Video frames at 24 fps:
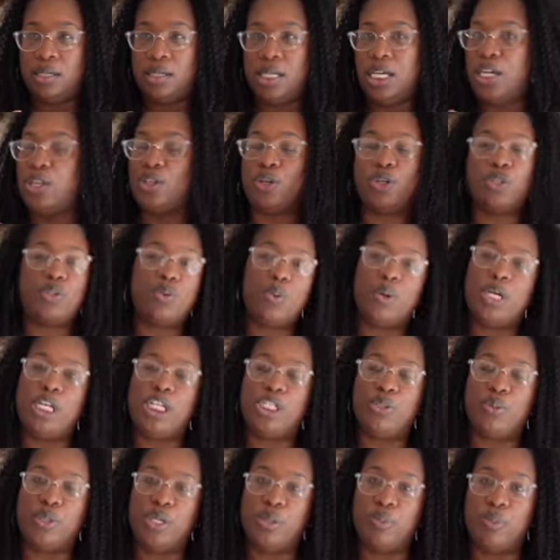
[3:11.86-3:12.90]
either
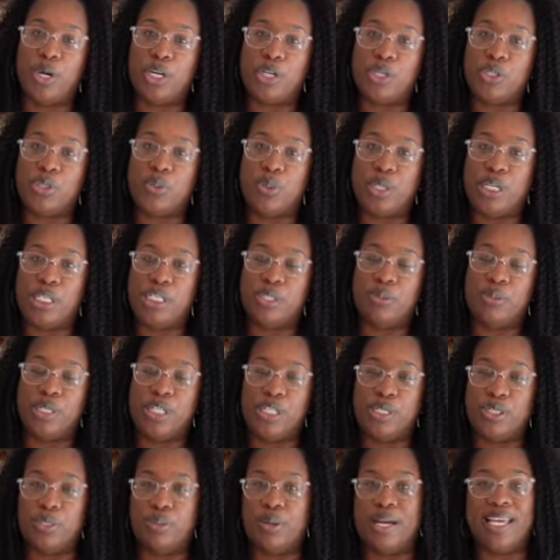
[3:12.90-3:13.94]
2021 or
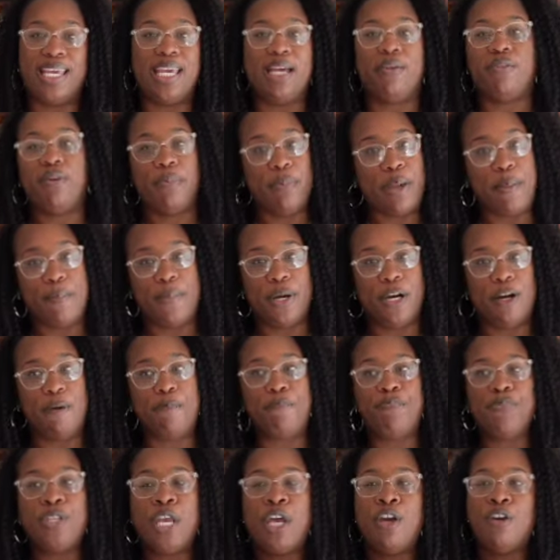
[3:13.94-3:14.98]
2022, I can't
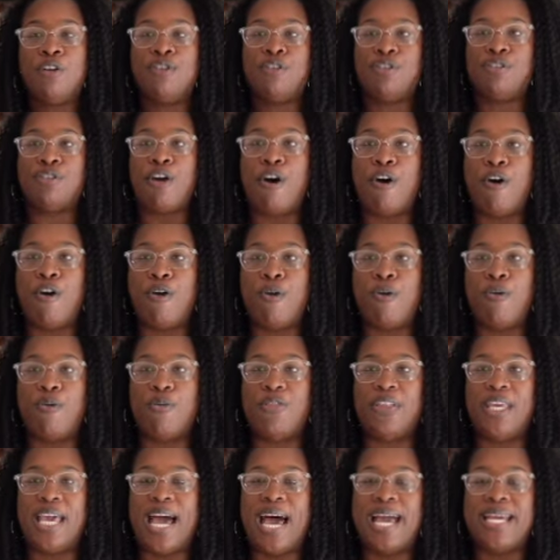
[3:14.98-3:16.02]
remember.
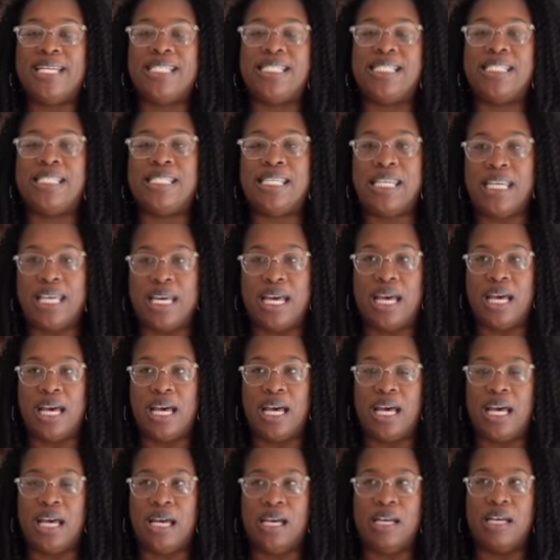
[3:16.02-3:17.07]
So the
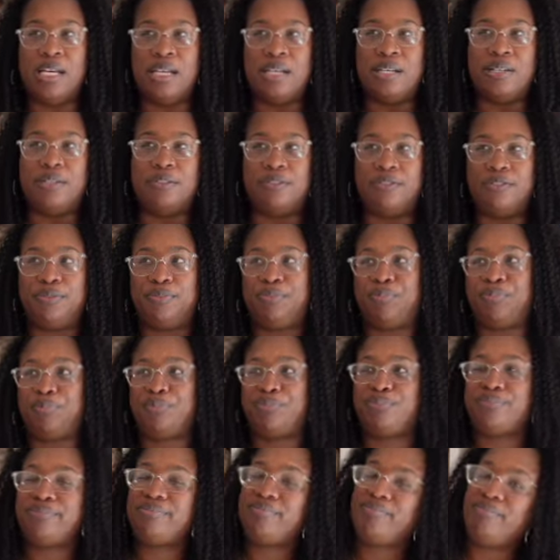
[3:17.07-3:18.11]
idea of
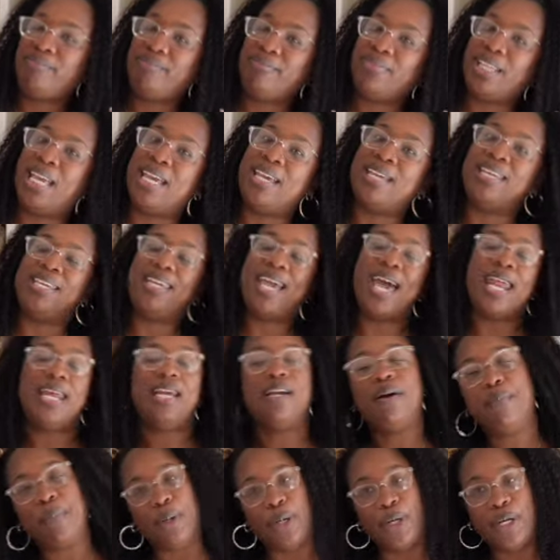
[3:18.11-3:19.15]

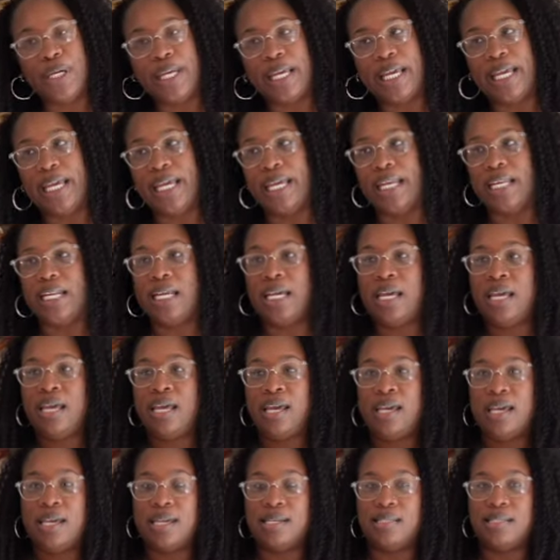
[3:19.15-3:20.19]
getting a Birkin
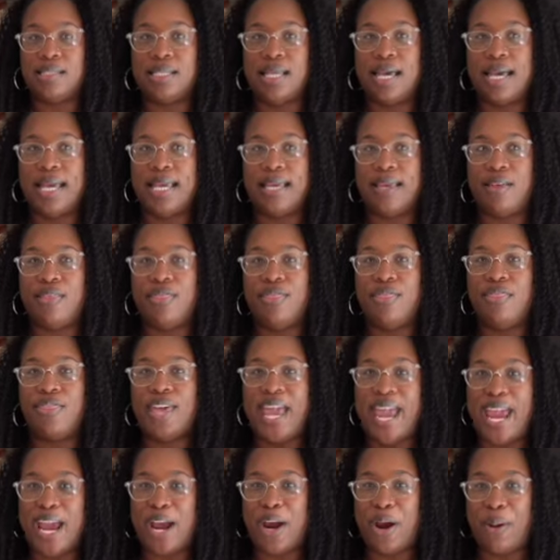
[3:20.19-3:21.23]
is like
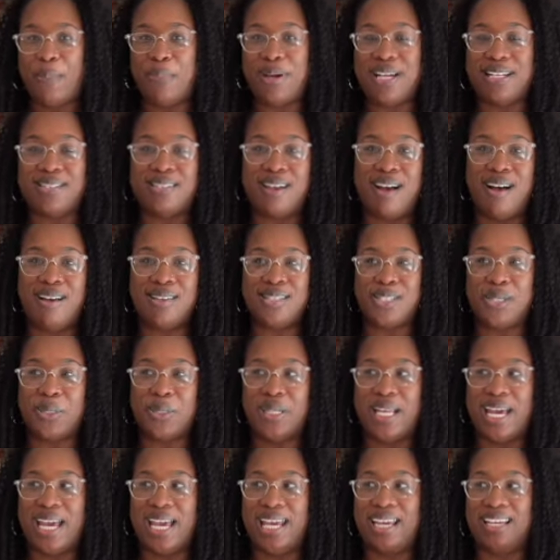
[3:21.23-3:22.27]
there, but it's also
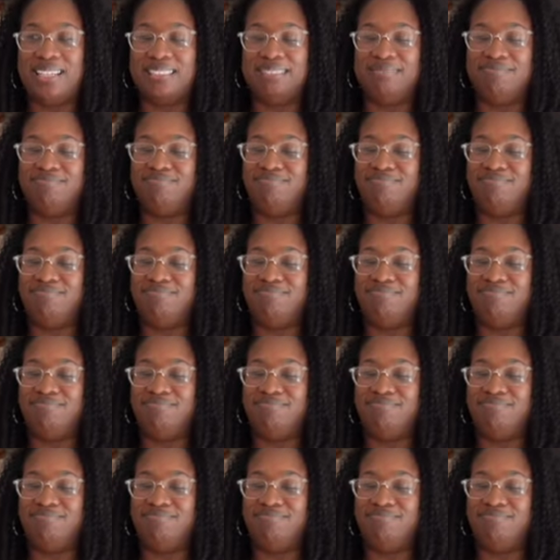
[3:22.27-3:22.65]
like,